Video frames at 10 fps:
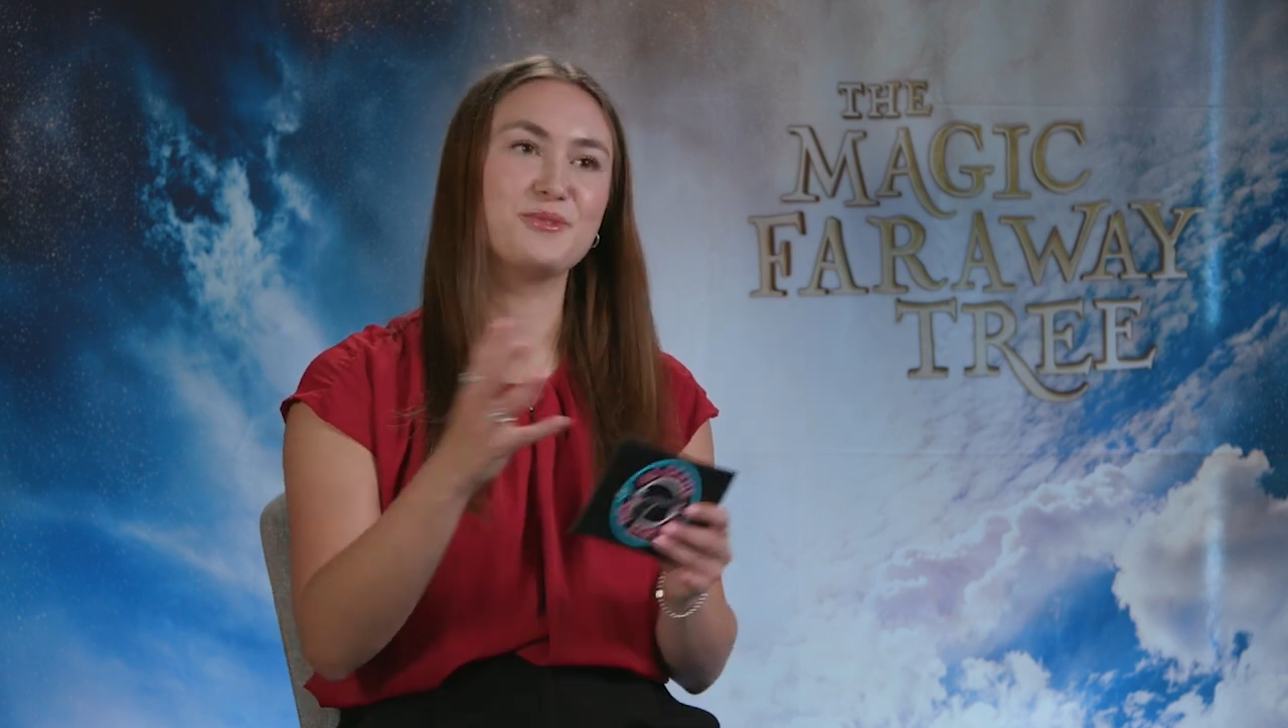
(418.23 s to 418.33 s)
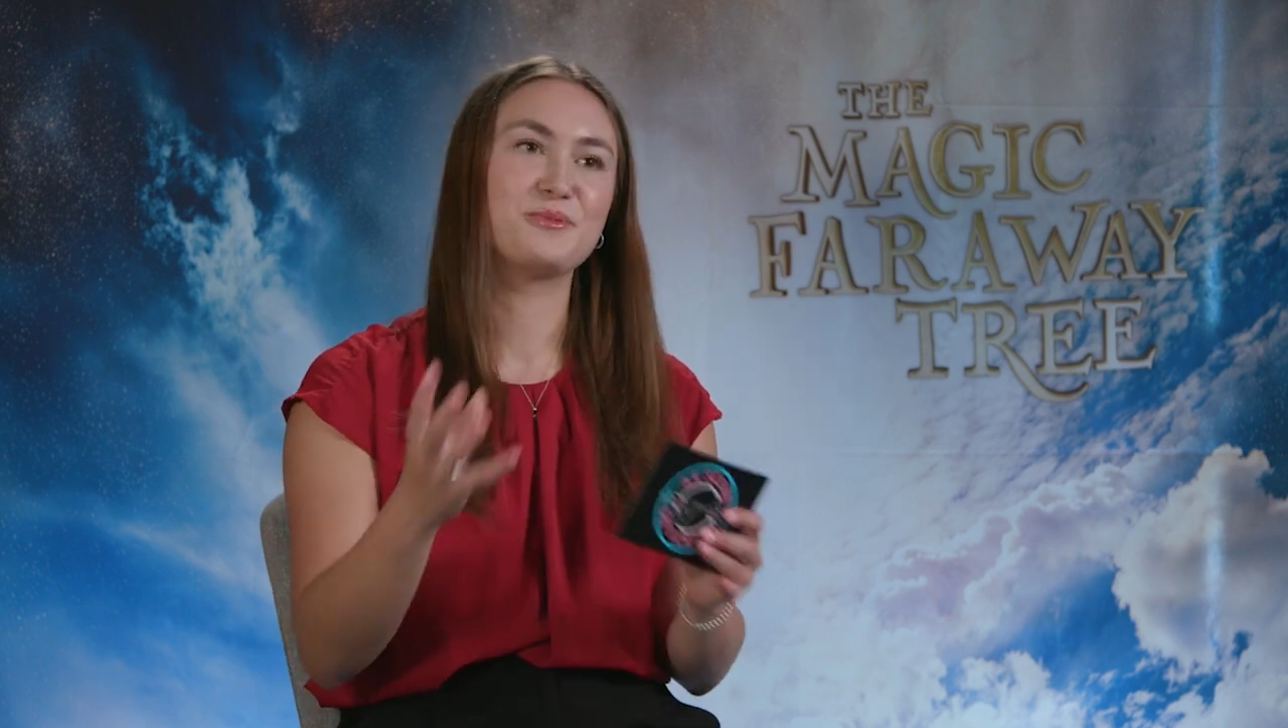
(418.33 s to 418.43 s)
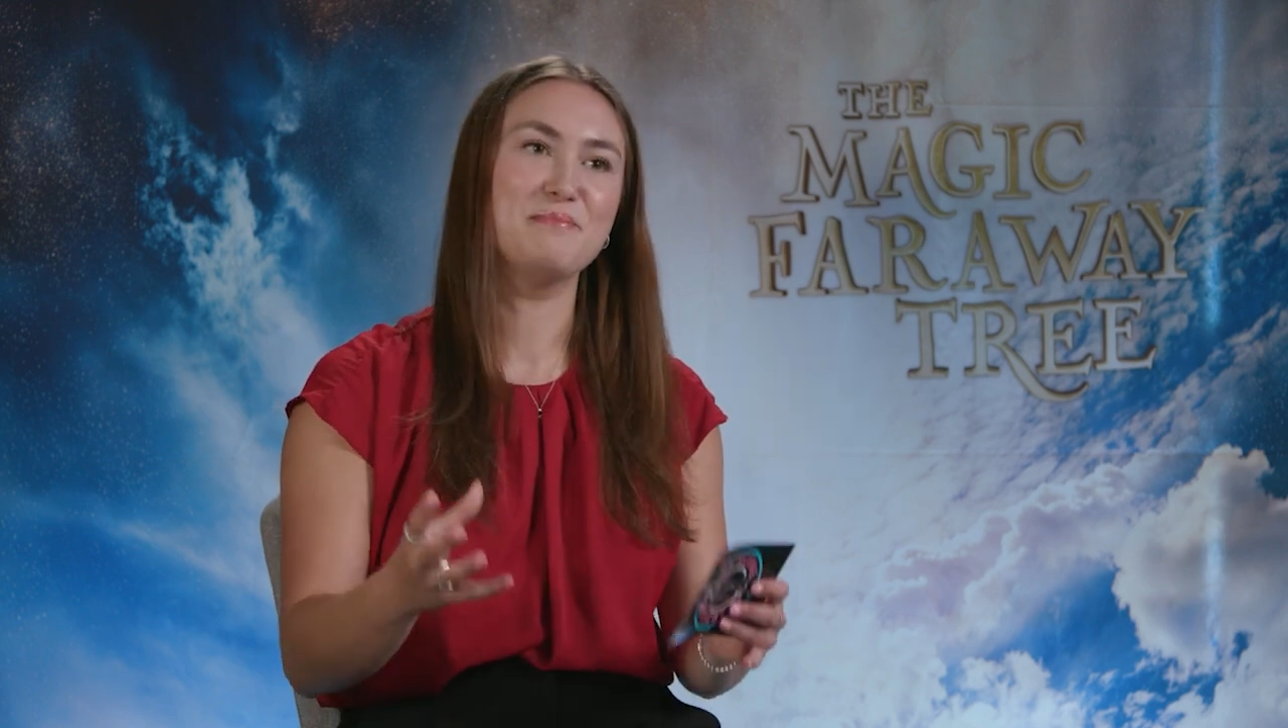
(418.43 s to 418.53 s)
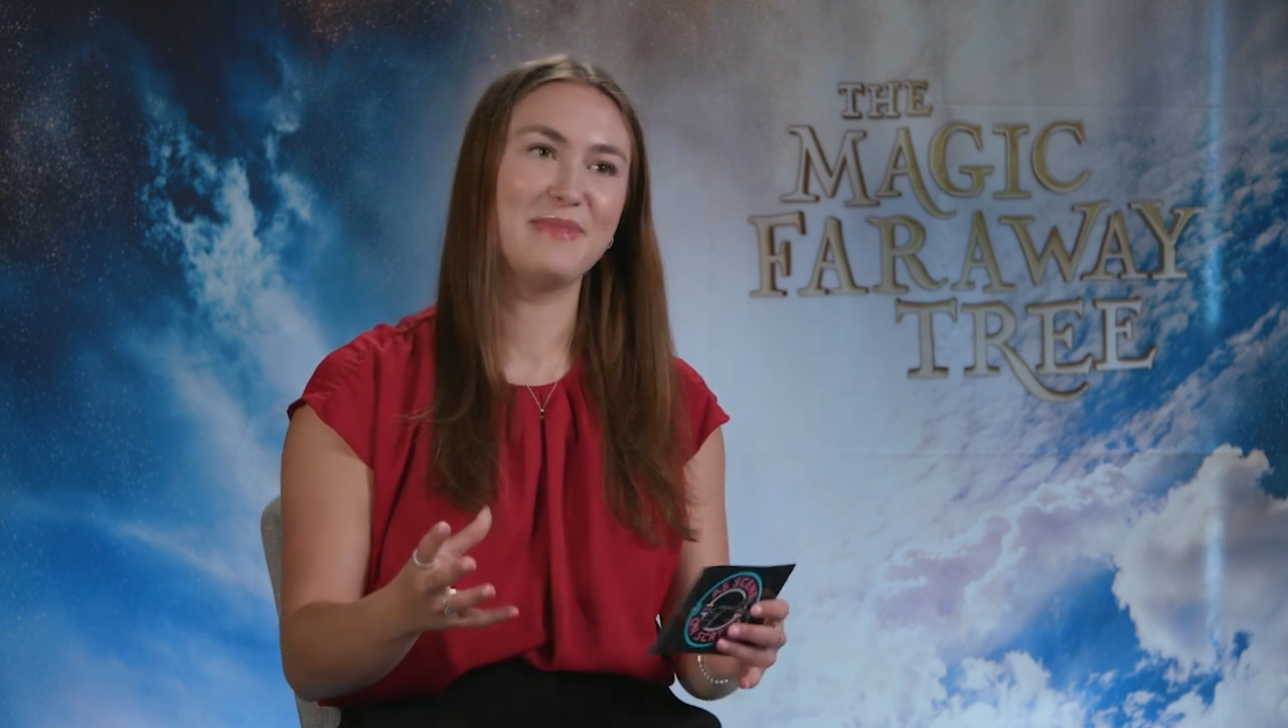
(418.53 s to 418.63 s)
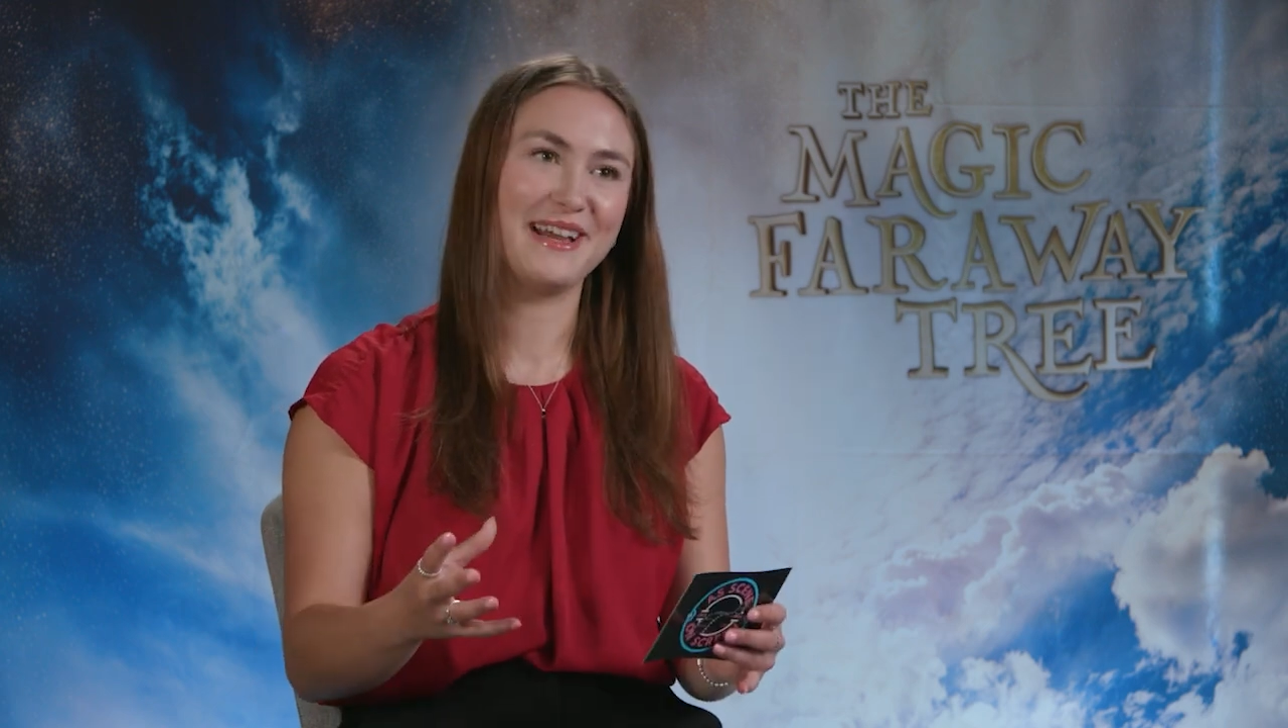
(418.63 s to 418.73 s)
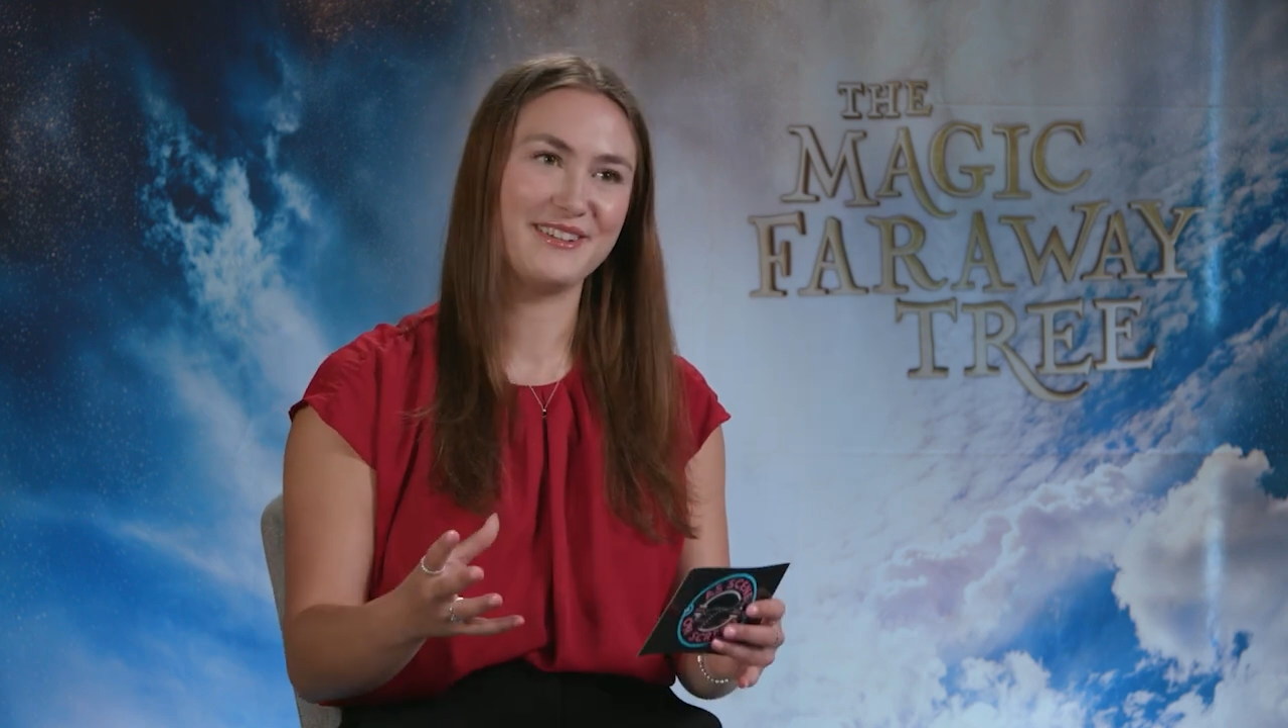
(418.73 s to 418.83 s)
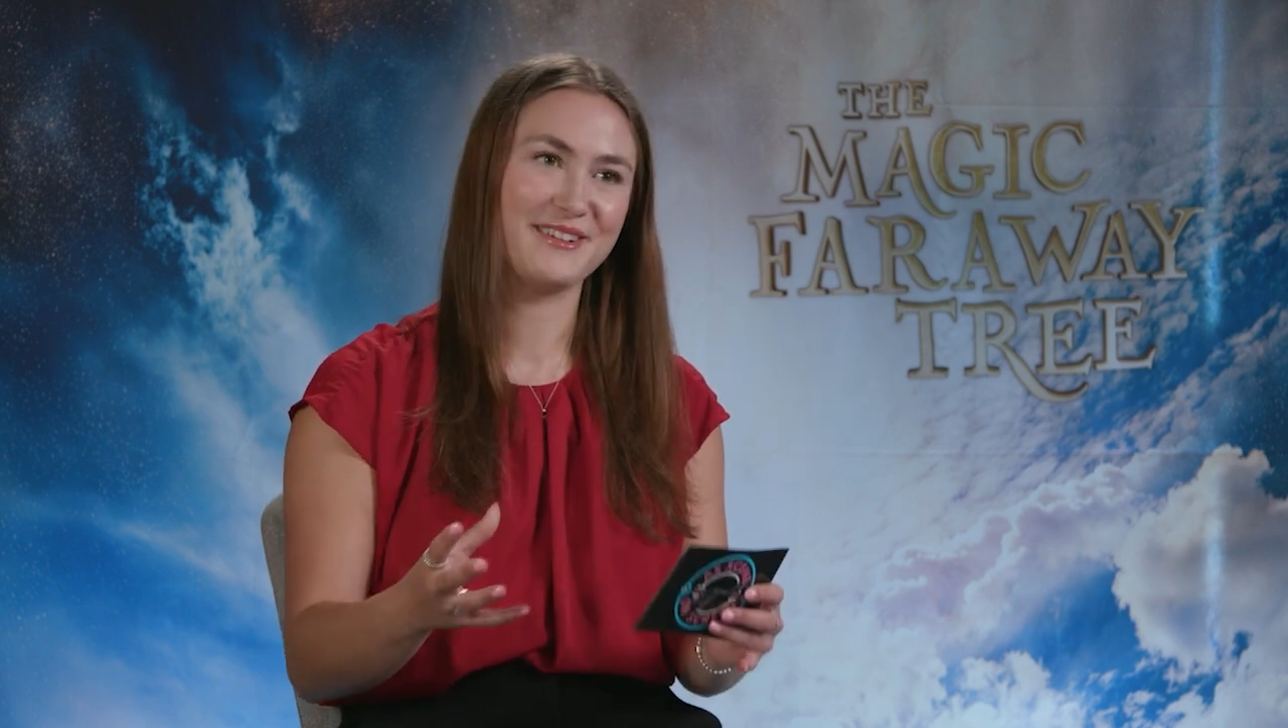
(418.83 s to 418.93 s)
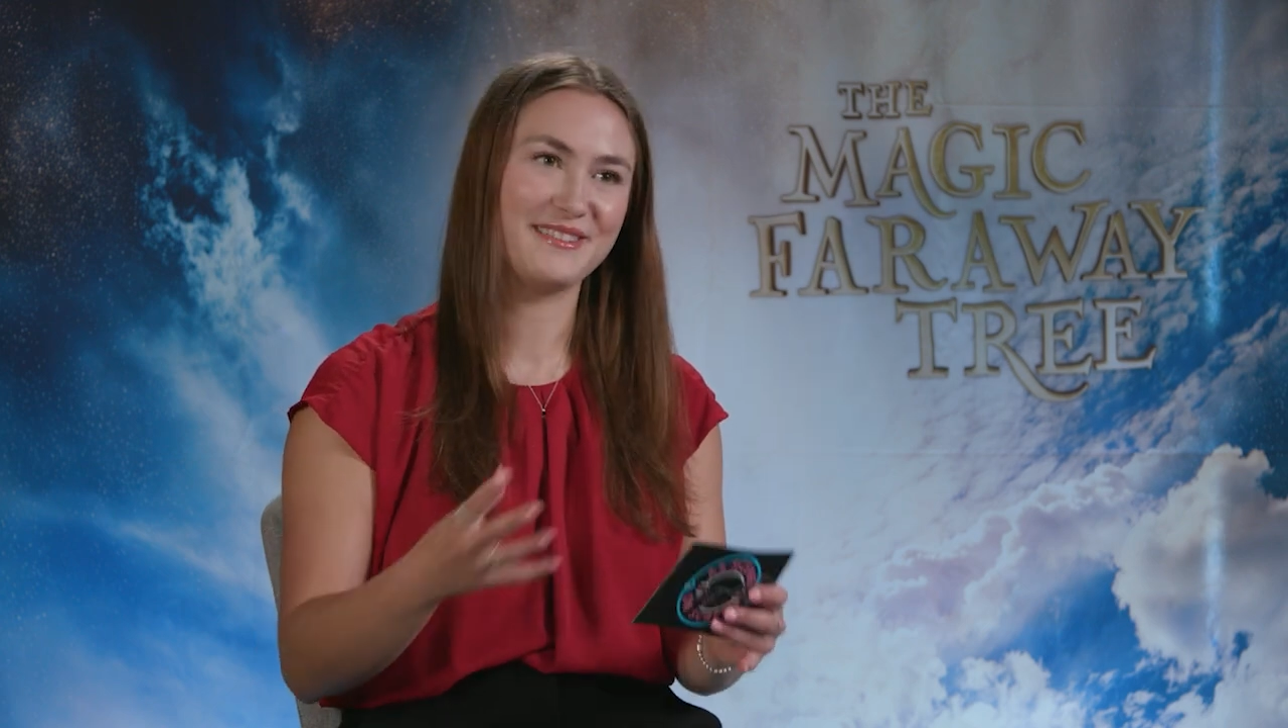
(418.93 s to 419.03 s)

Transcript: dream binder